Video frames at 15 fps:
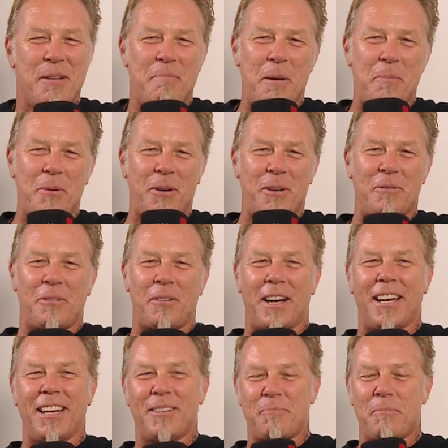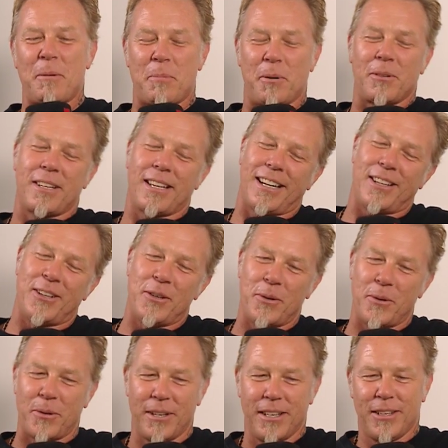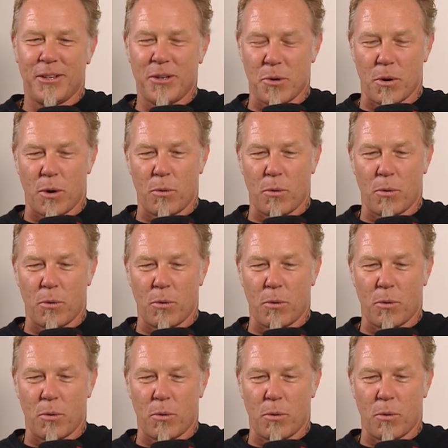People kind of knew who it